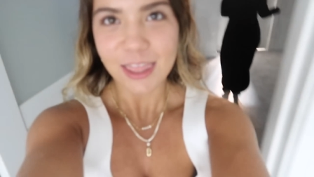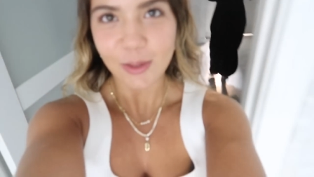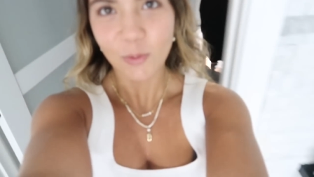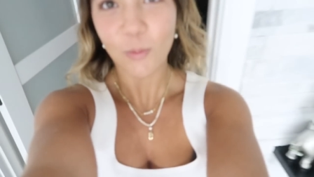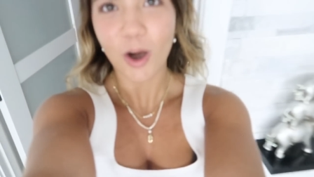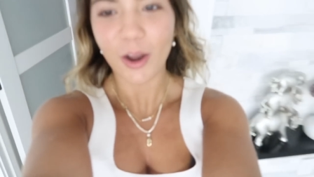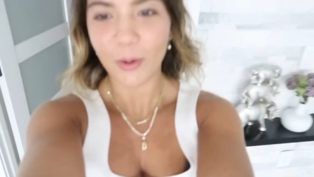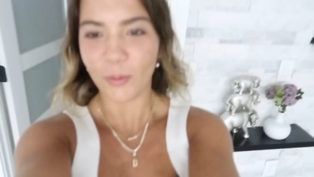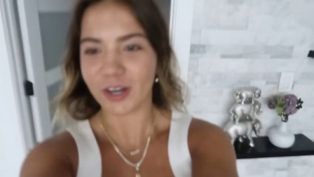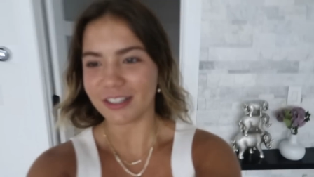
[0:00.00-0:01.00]
The
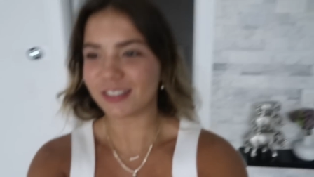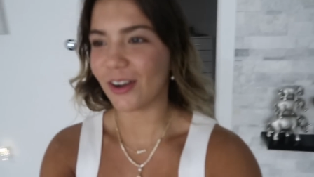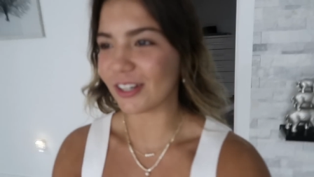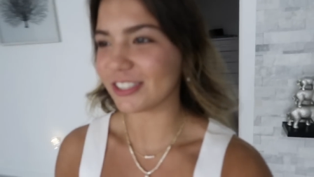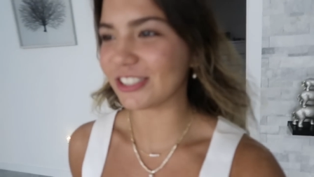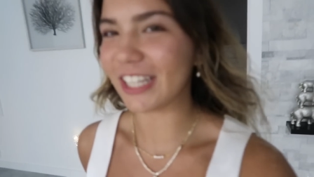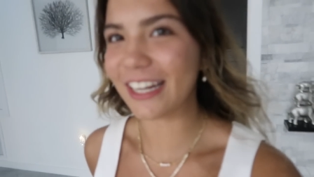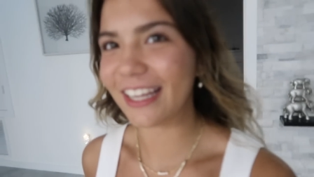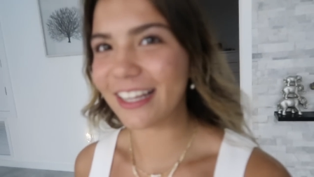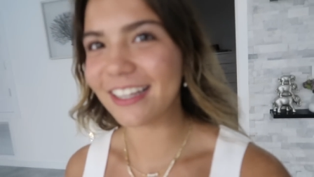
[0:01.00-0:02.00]
waterworks are
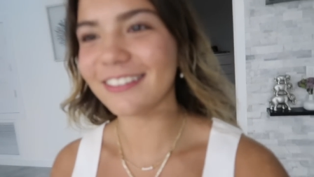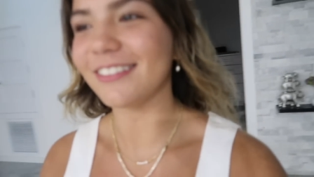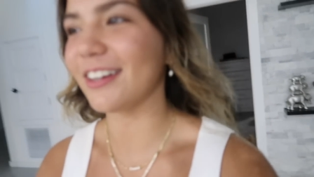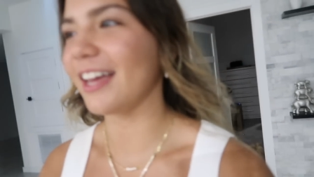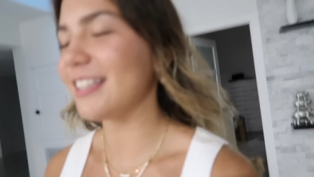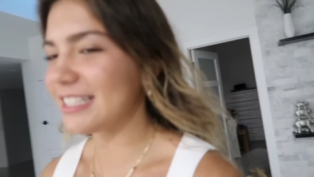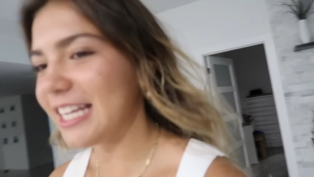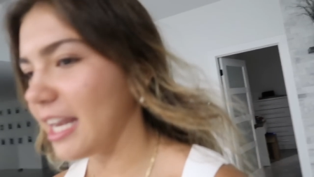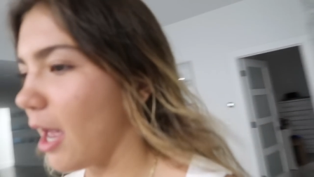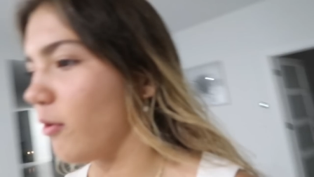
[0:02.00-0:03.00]
shedding. Okay,
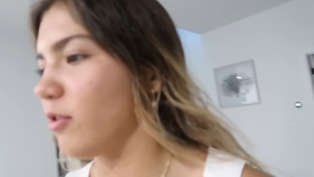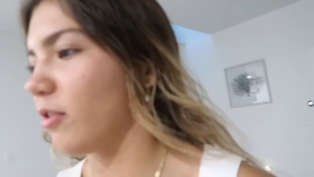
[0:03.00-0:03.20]
sit down,